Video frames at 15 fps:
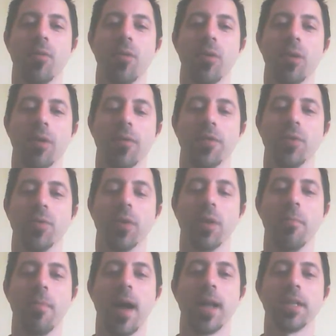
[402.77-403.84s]
or if you want
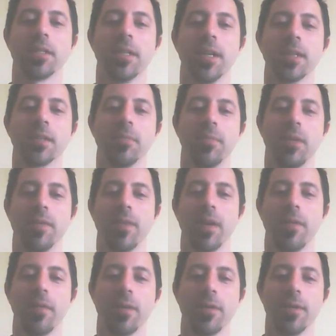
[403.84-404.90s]
to match the S&P
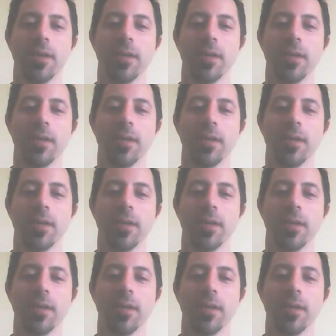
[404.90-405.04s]
500